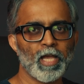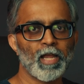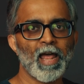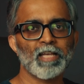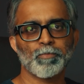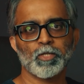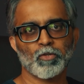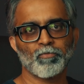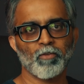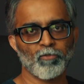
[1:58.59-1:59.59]
share as much
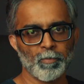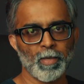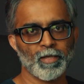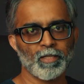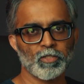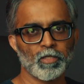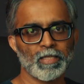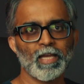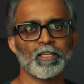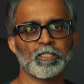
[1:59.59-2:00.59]
of my filmmaking
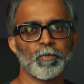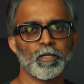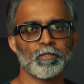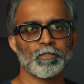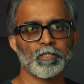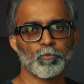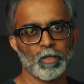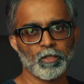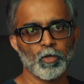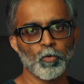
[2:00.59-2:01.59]
journey and experiences
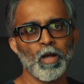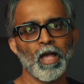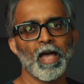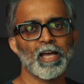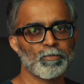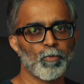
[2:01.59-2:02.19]
with you as